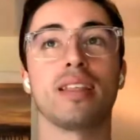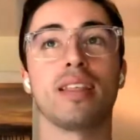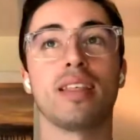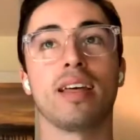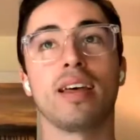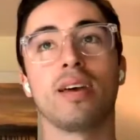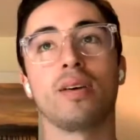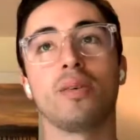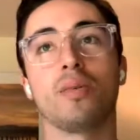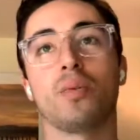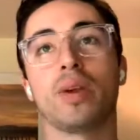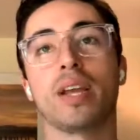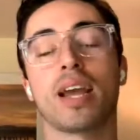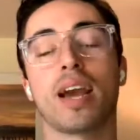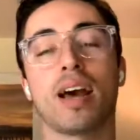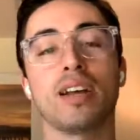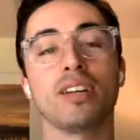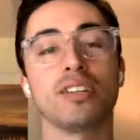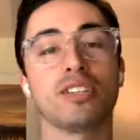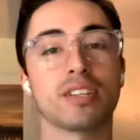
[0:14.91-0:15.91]
that we
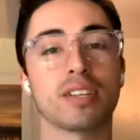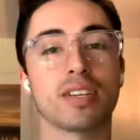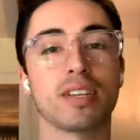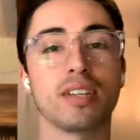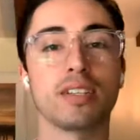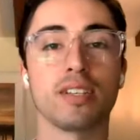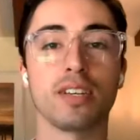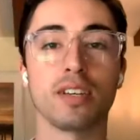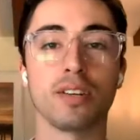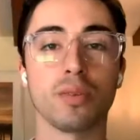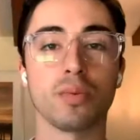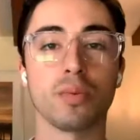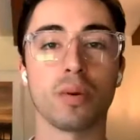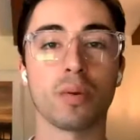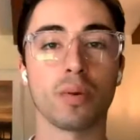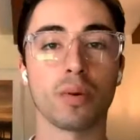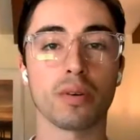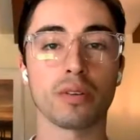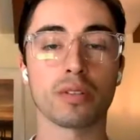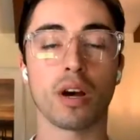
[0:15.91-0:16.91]
kind of just continue what
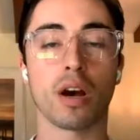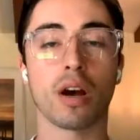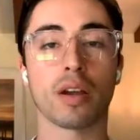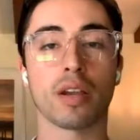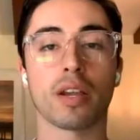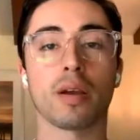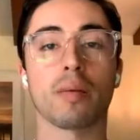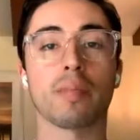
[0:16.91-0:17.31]
we were talking